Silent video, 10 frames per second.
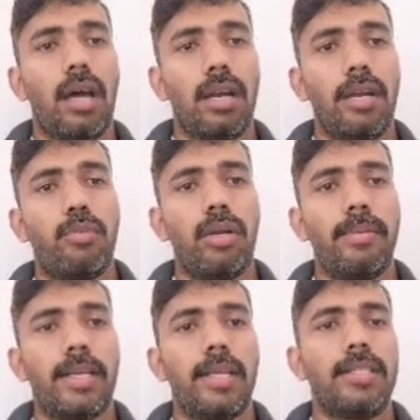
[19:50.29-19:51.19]
RNA
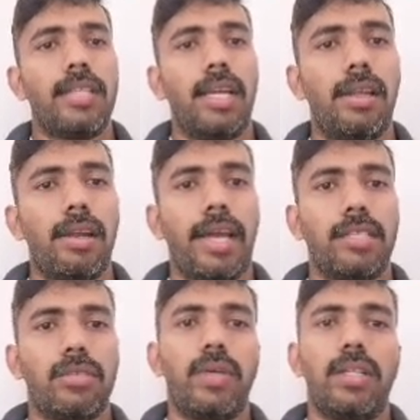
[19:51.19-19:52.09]
polymerase
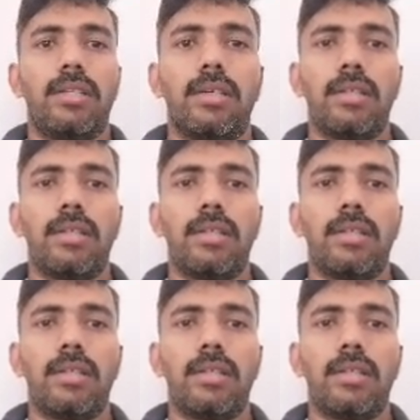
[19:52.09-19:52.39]
interacts with